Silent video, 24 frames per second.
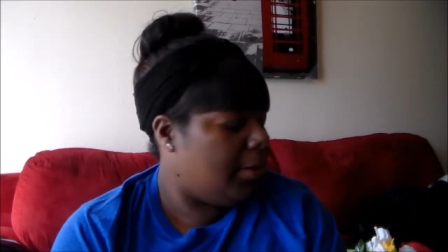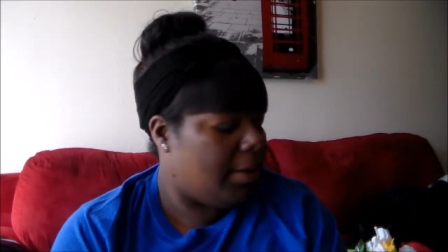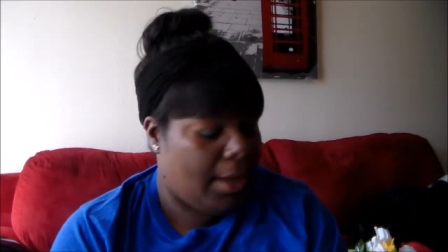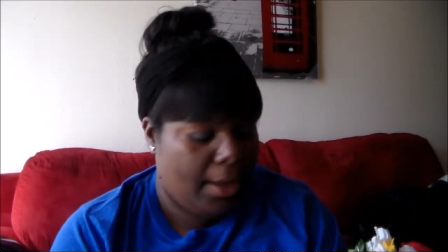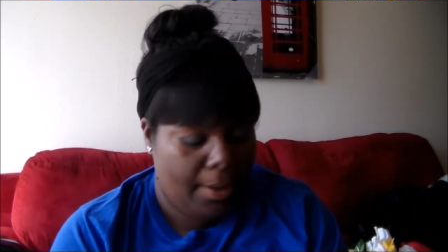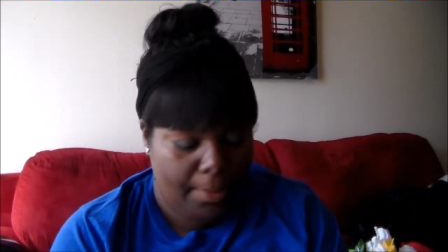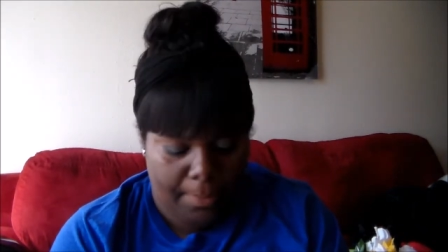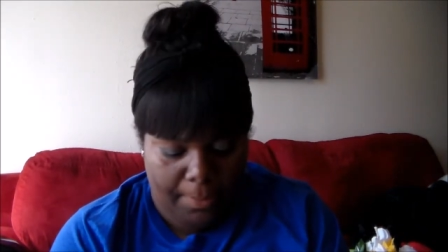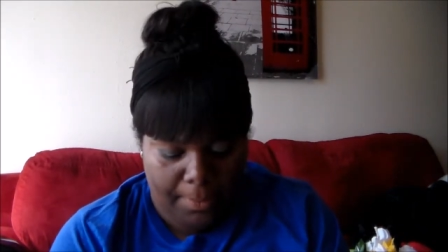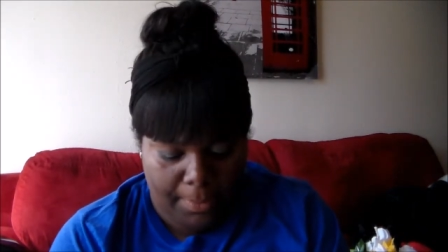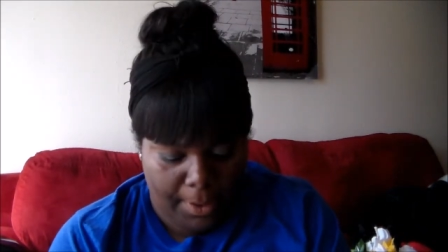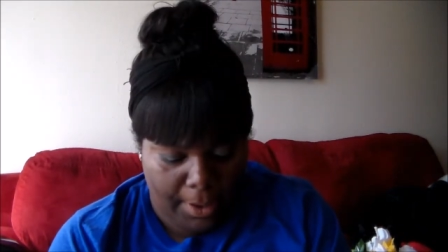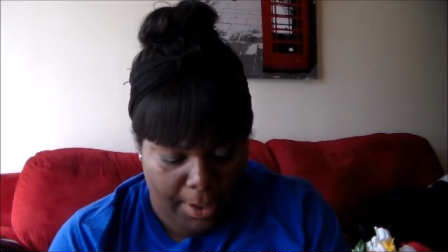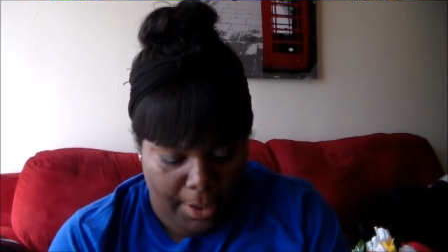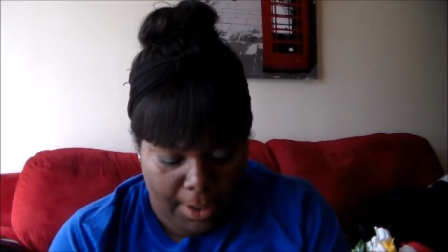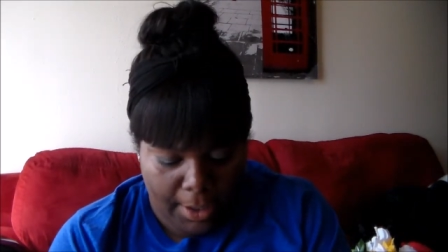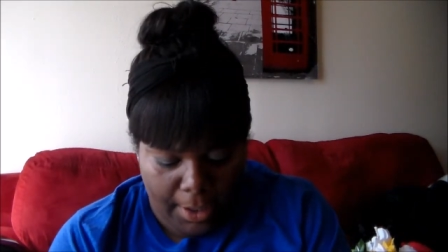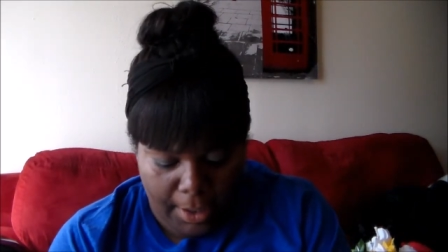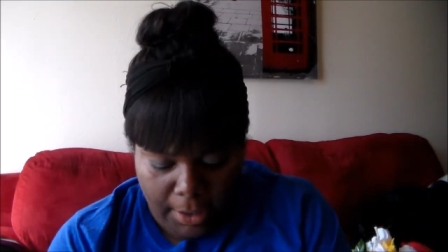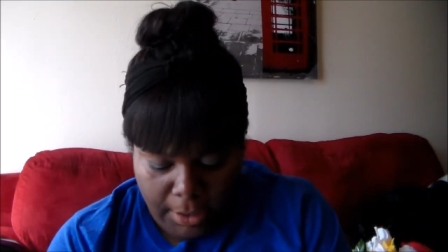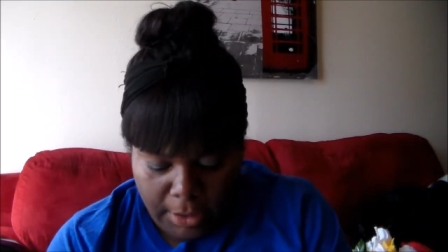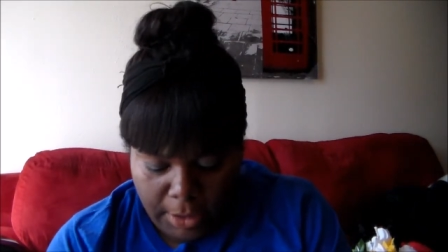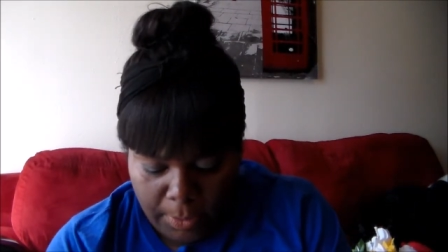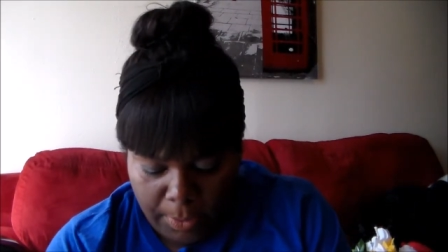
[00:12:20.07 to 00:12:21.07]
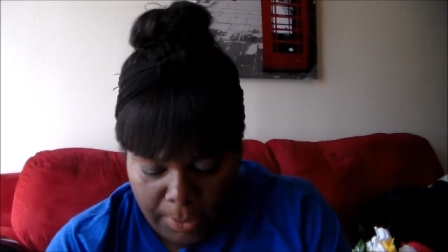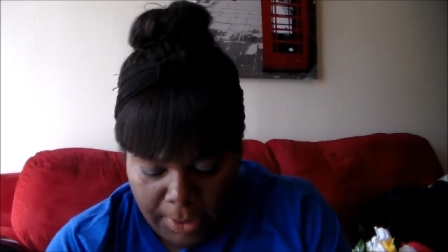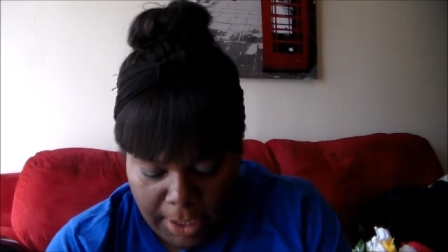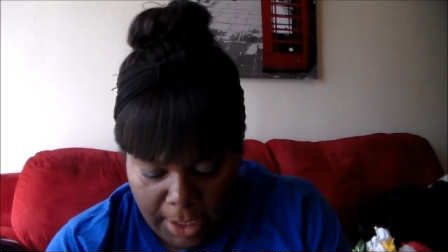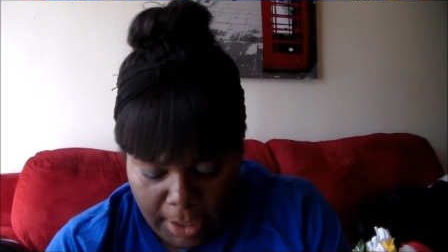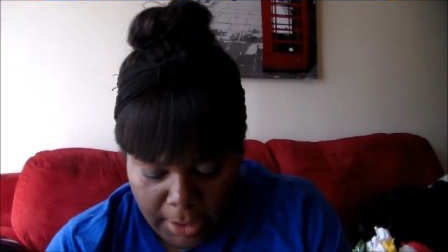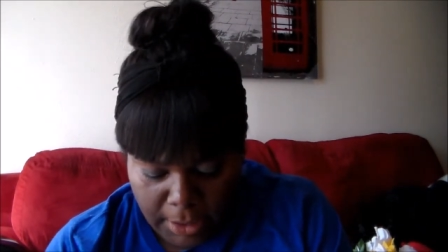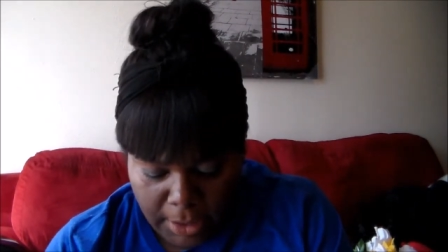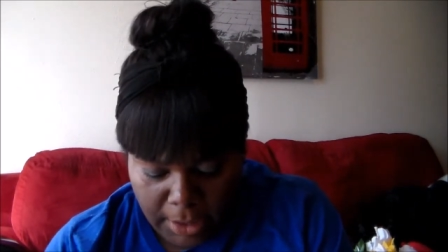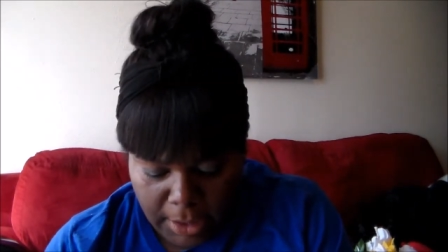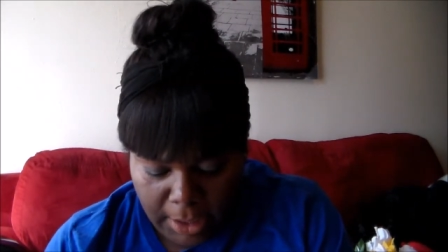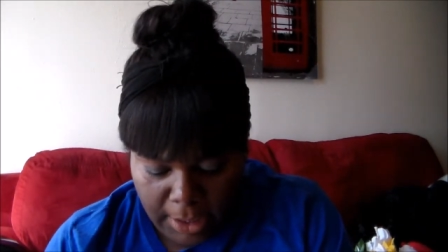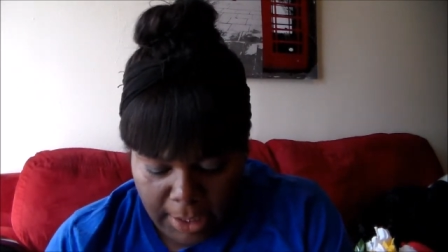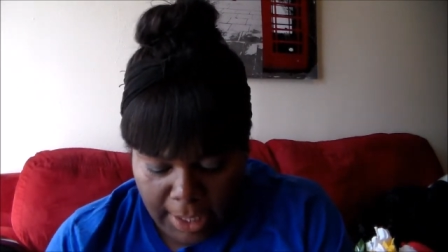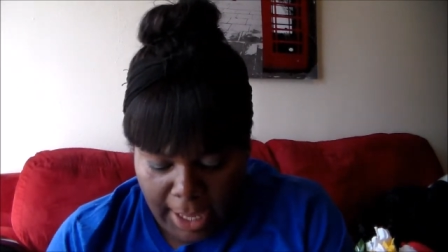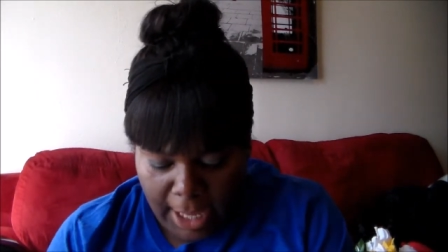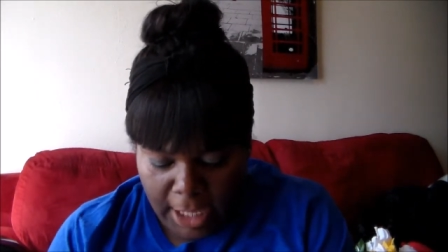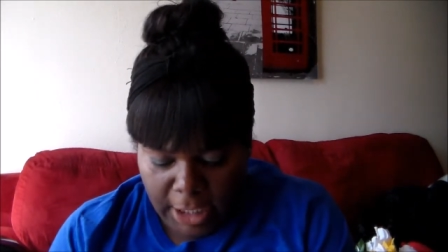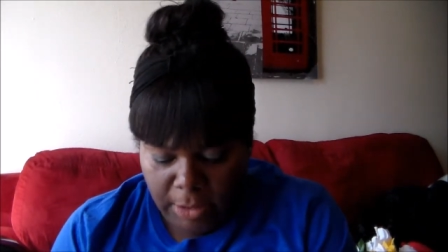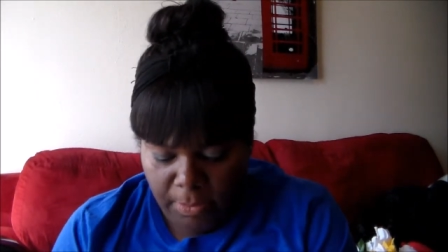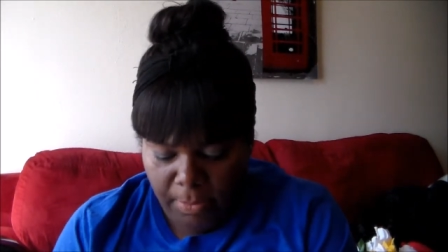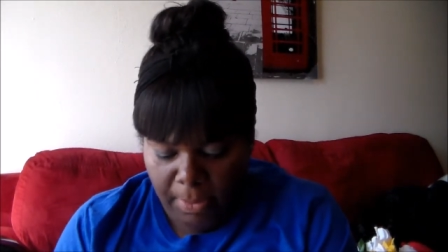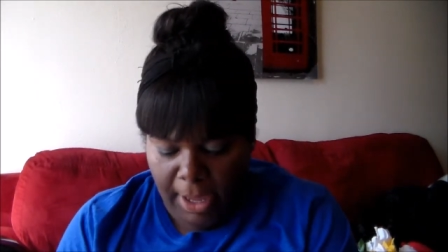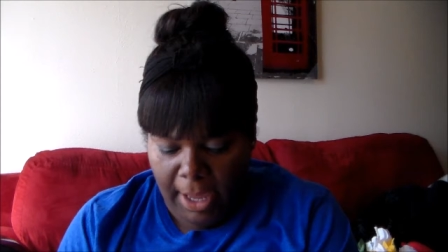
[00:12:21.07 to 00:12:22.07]
Yep. So we're down to the
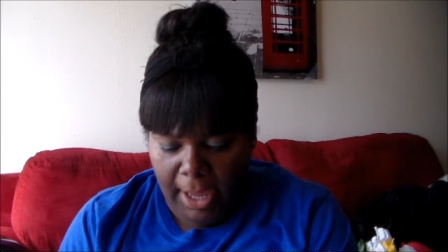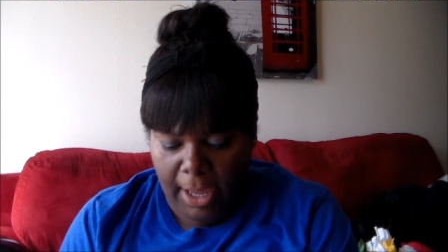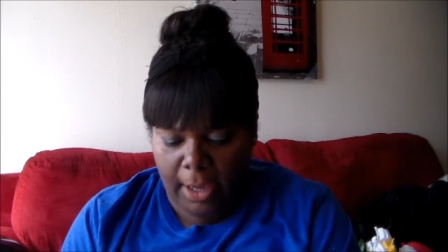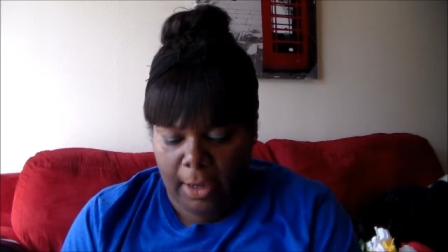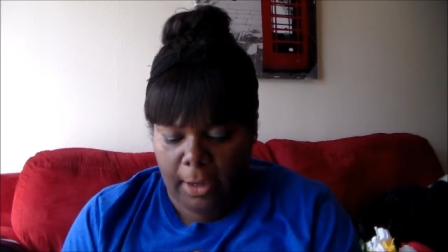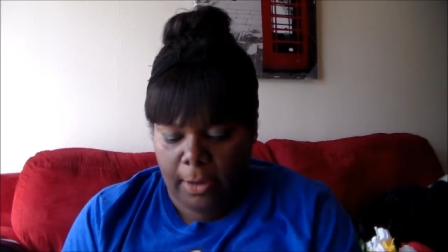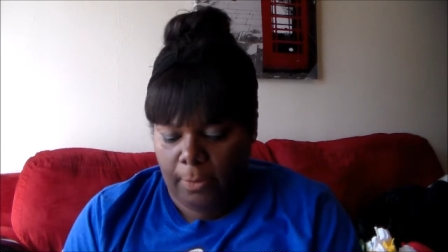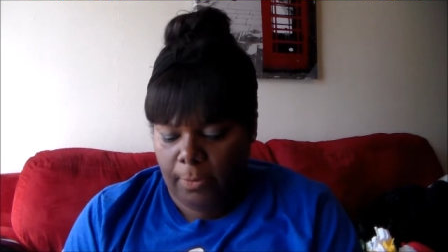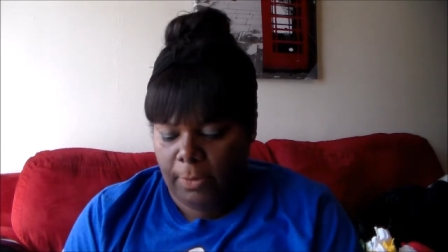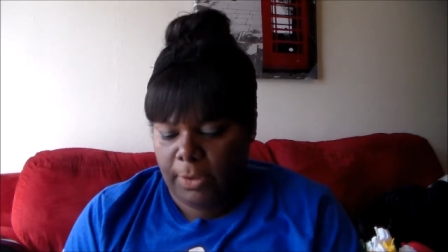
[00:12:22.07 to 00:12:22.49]
last bag,